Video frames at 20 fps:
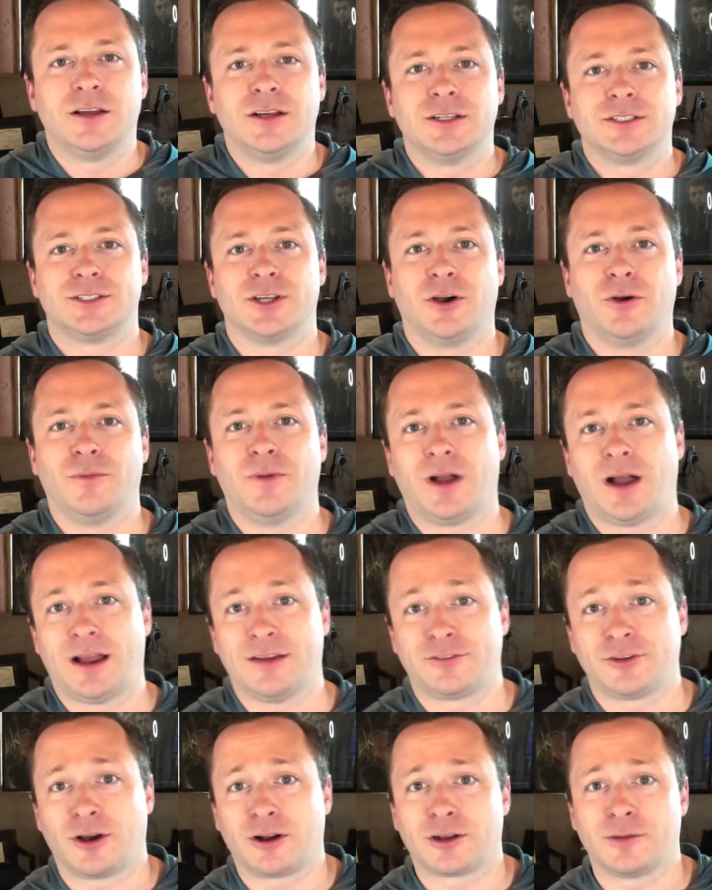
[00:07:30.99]
So I've
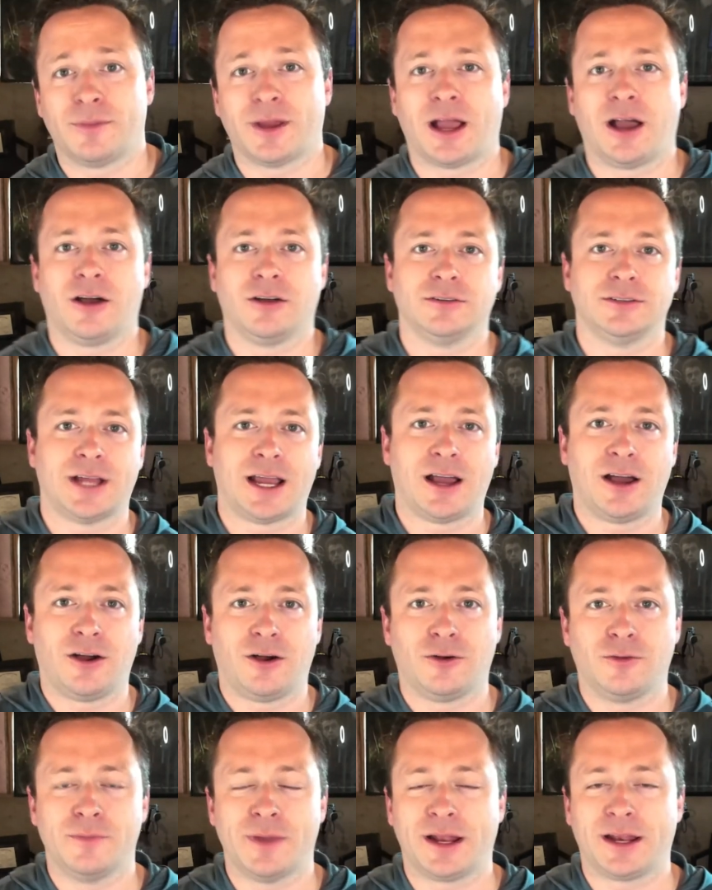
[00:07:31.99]
talked about
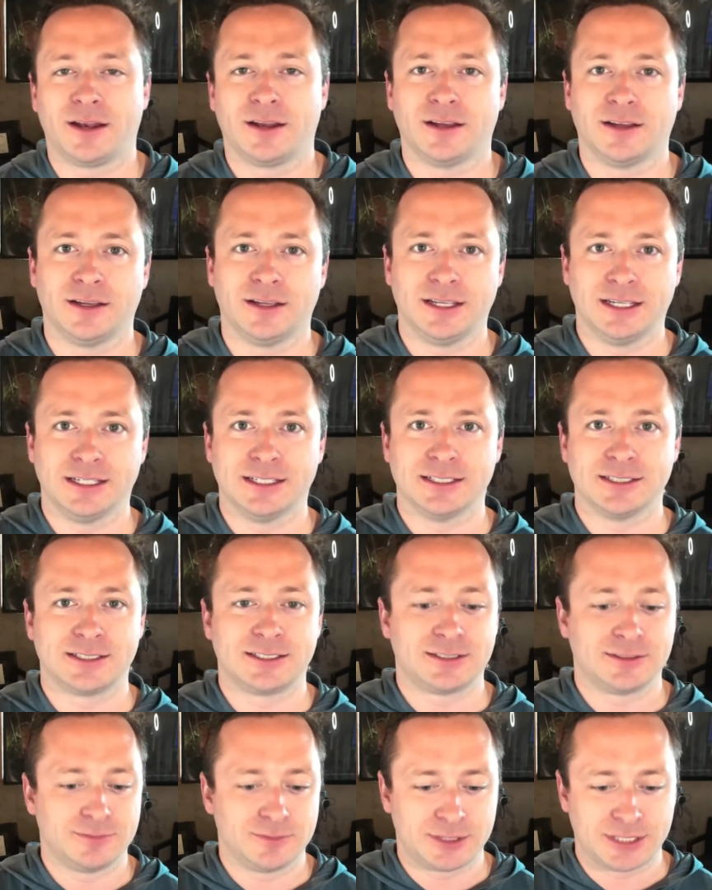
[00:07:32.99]
how Merida
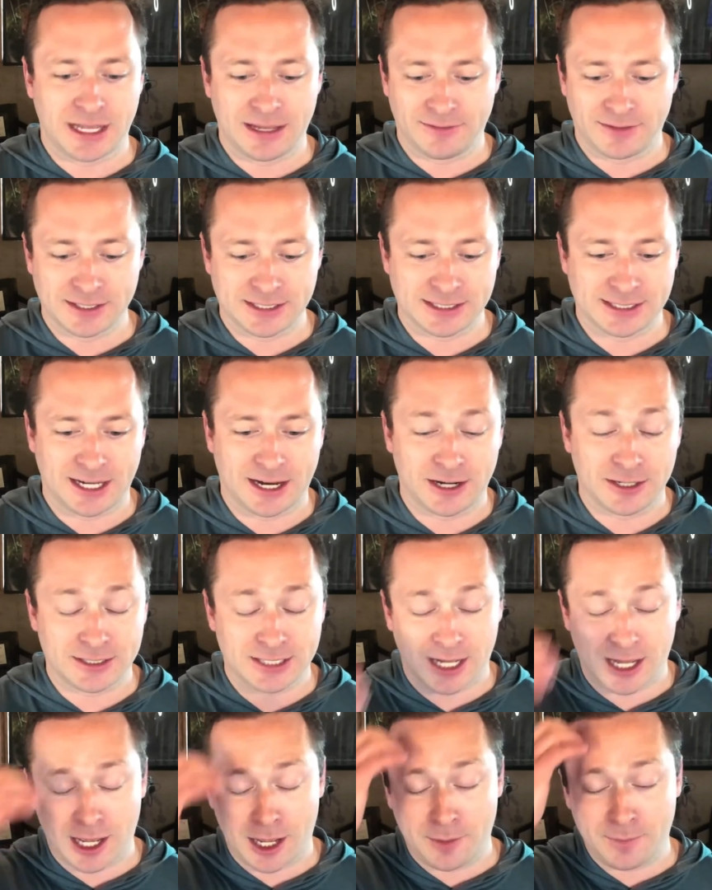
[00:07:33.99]
is safe this entire
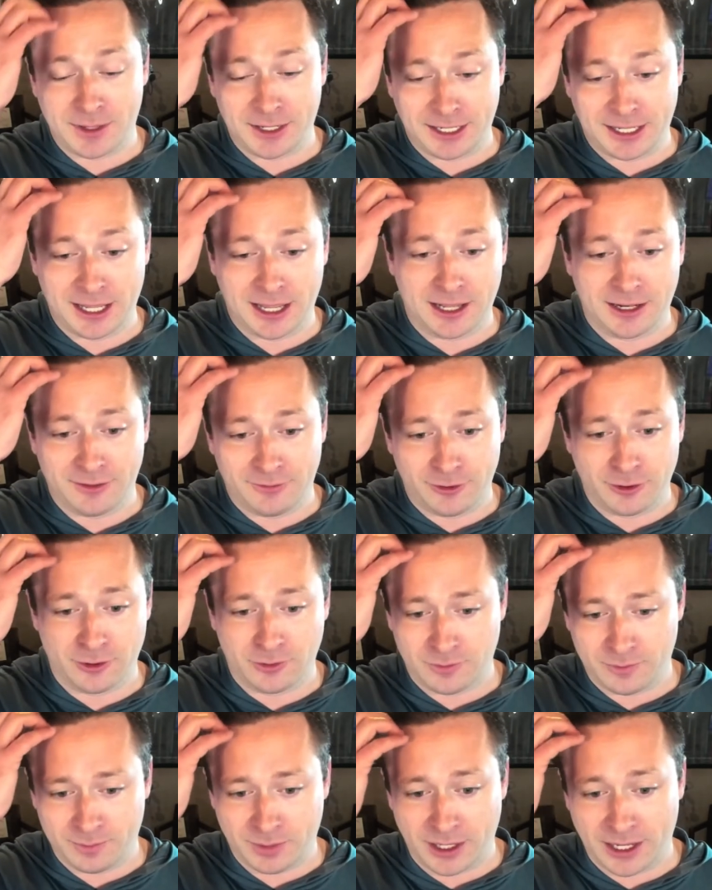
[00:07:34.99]
time. And again, if you're
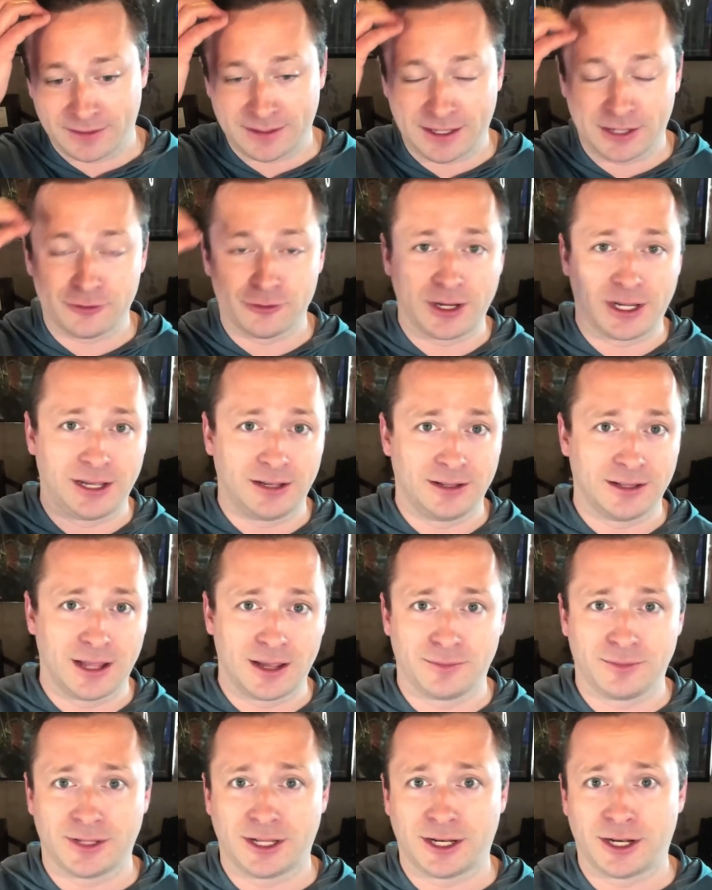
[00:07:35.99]
playing that drinking
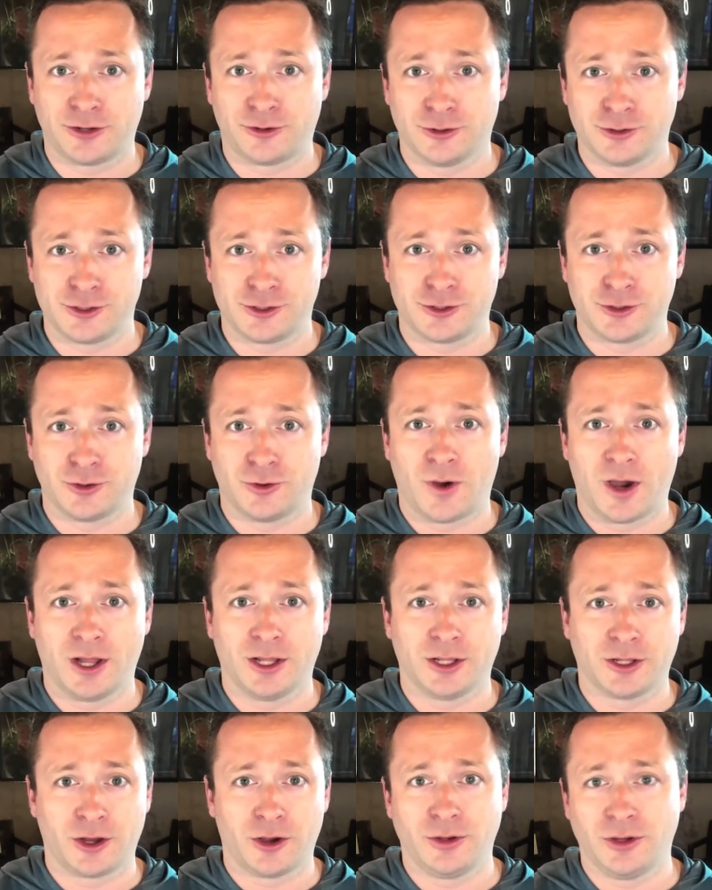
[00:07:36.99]
game that I told you to a
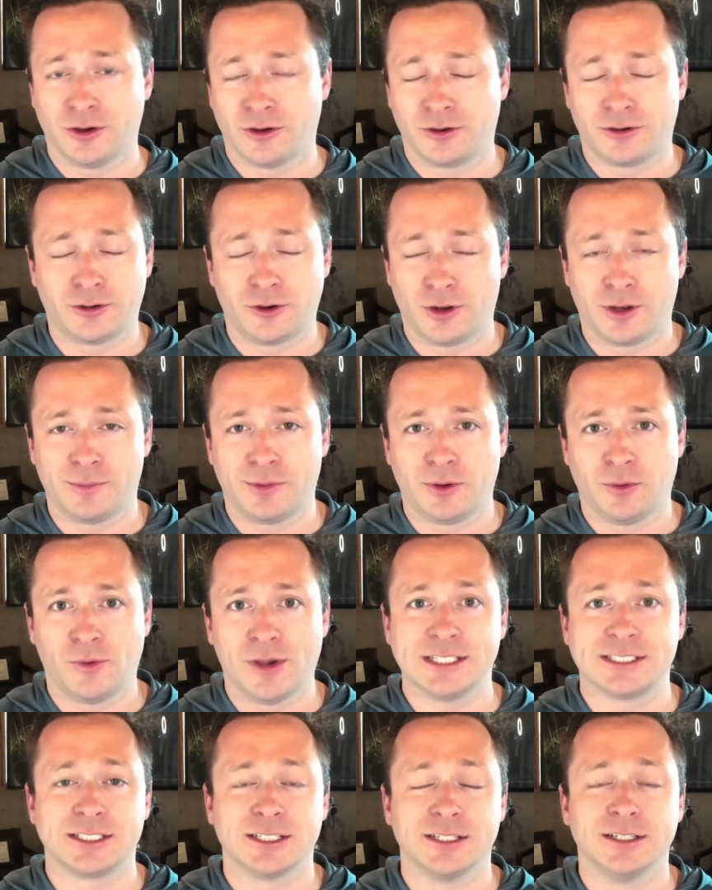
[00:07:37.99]
while ago, you're going to be
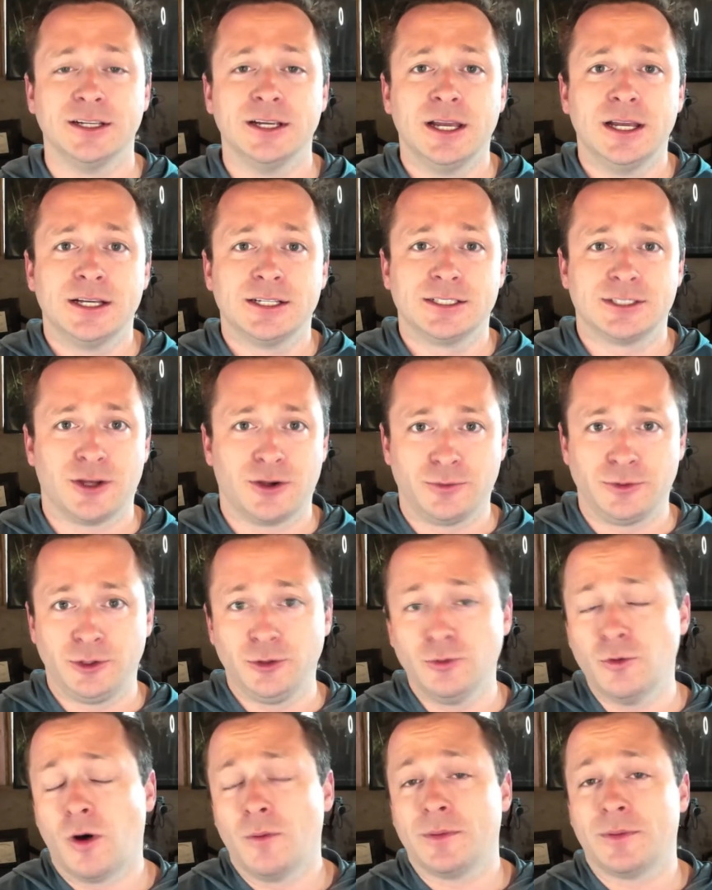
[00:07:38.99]
wasted. So
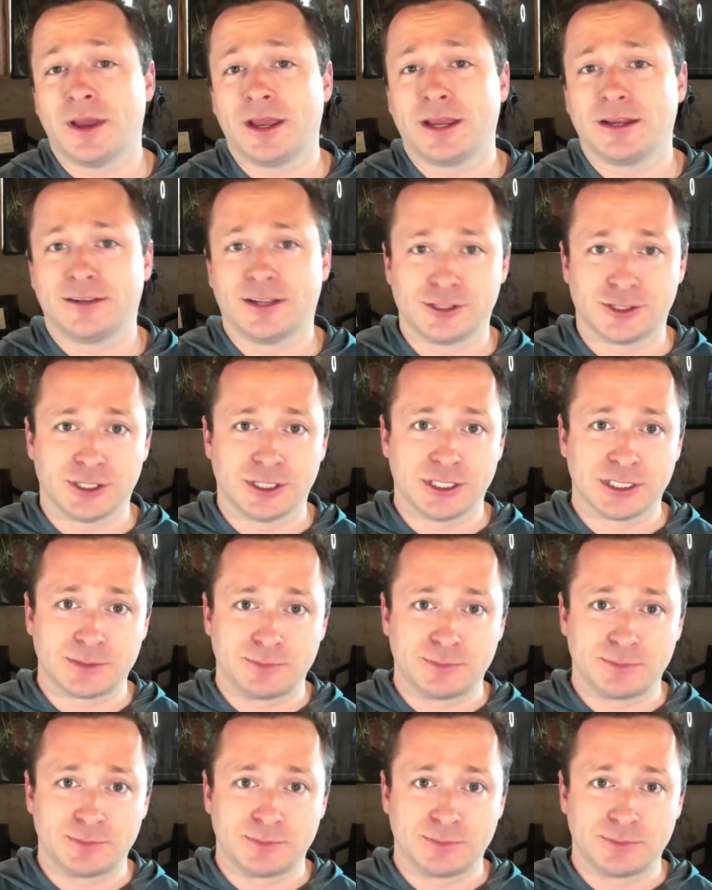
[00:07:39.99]
you won't be paying attention to this.